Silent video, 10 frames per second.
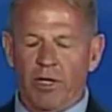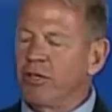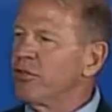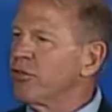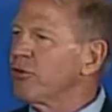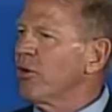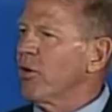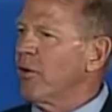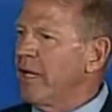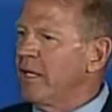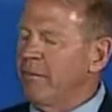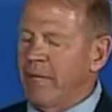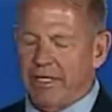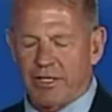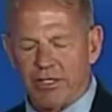to deter
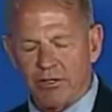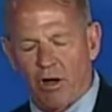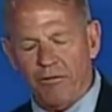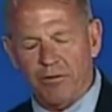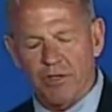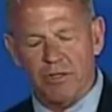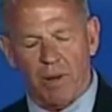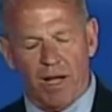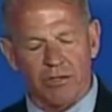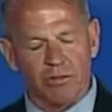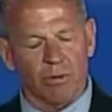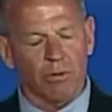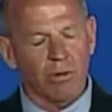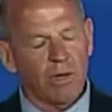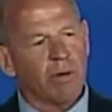enemies as often as possible.